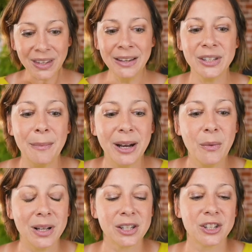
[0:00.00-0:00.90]
if somebody
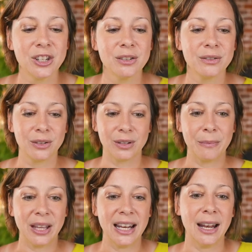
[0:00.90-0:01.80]
wants to do
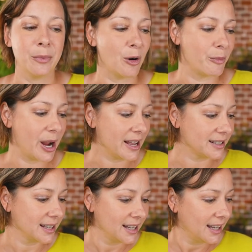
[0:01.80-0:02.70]
something inappropriate.